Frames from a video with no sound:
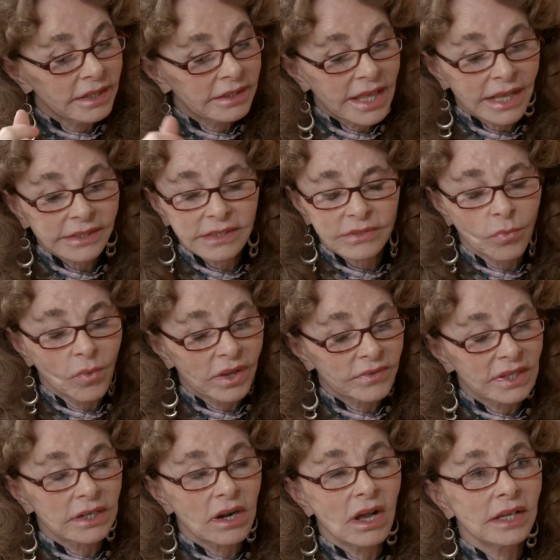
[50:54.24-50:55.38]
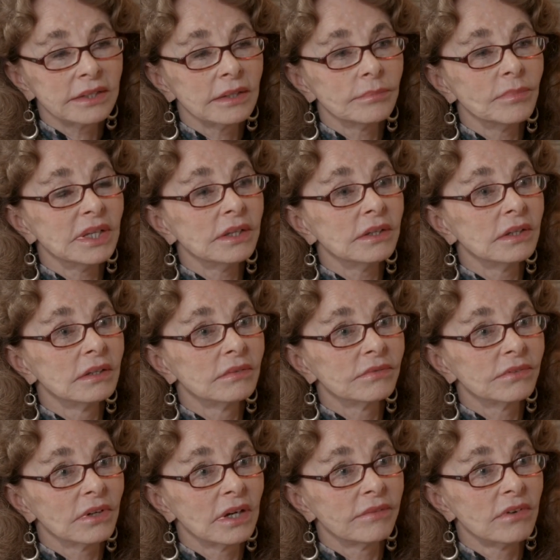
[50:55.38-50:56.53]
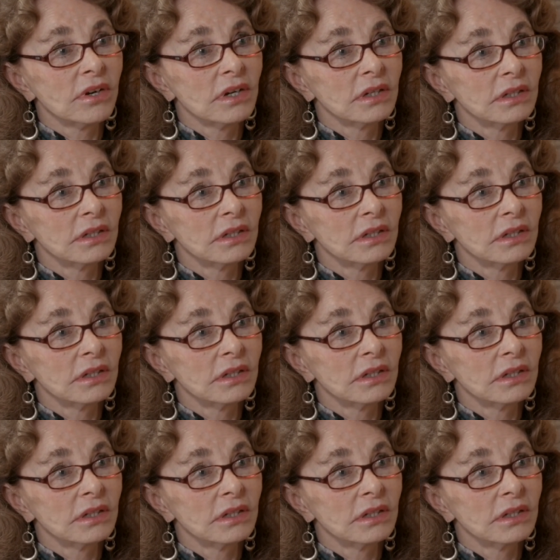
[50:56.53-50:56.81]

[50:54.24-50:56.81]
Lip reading: that's one that haunted me forever.